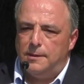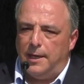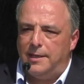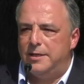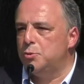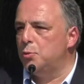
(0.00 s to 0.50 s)

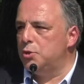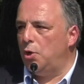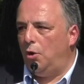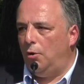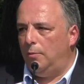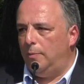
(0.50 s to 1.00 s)
And this was
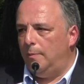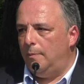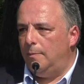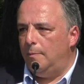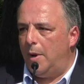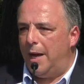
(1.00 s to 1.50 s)
all,
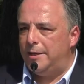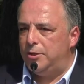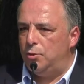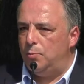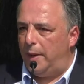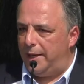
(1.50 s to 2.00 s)
mind
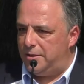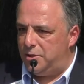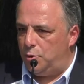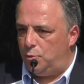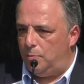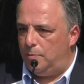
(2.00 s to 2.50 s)
you, by
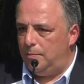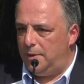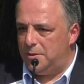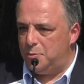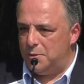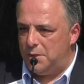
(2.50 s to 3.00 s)
Zoom.
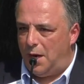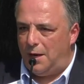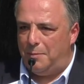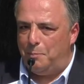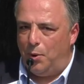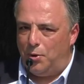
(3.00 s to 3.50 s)
This was not
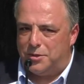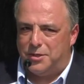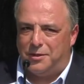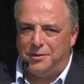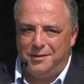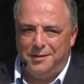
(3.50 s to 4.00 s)
in
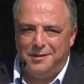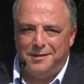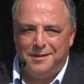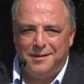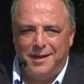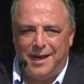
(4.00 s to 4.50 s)
person
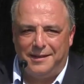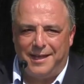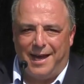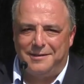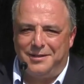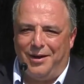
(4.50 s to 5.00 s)
at
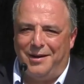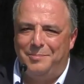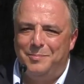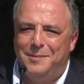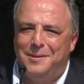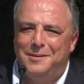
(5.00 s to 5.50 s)
that time.
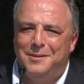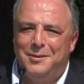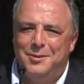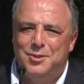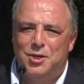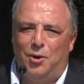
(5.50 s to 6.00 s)

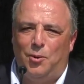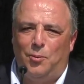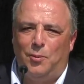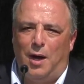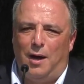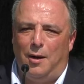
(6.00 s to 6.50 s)

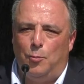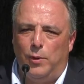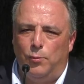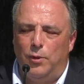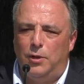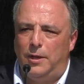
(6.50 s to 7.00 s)
So uh, we
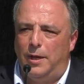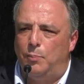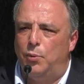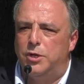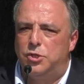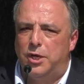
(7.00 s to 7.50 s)
really
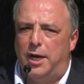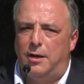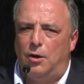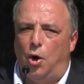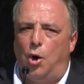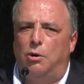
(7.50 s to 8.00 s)
appreciate
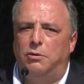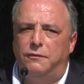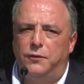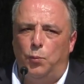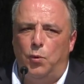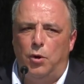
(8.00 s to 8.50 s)
all
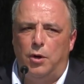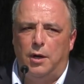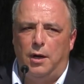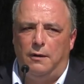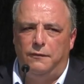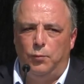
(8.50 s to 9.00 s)
of the work
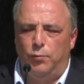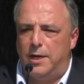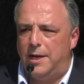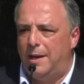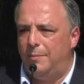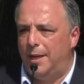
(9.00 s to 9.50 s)
of the
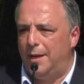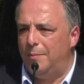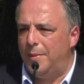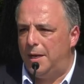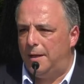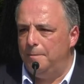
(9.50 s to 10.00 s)
renaming
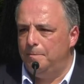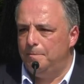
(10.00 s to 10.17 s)
committee.